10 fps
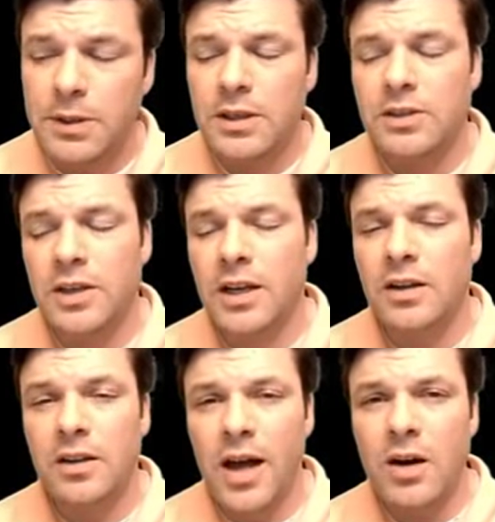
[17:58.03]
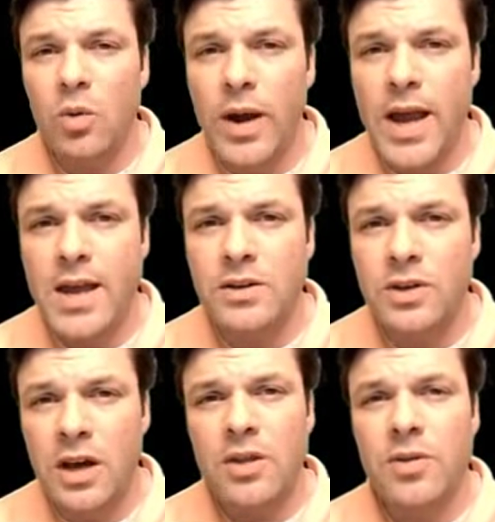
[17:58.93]
is because, in a lot of
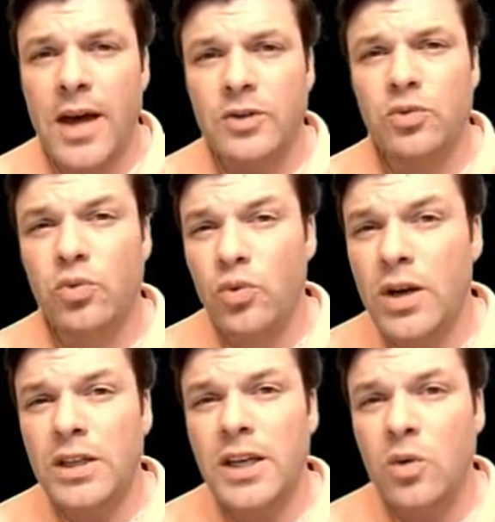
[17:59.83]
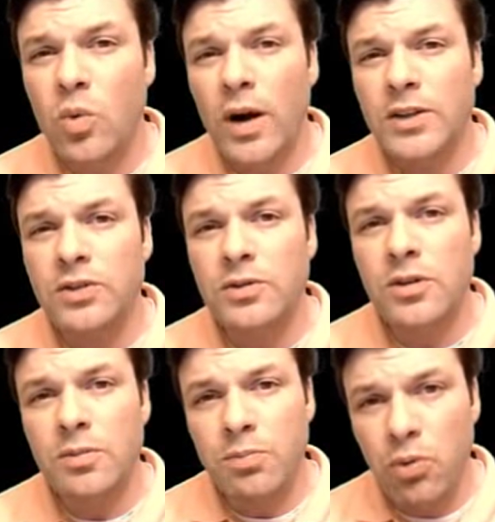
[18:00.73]
ways, that's really
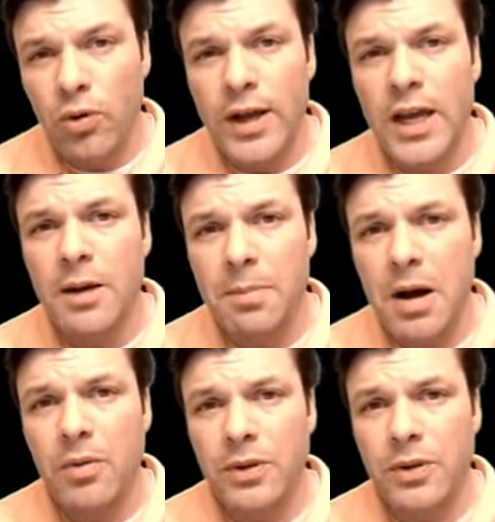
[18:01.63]
what's bringing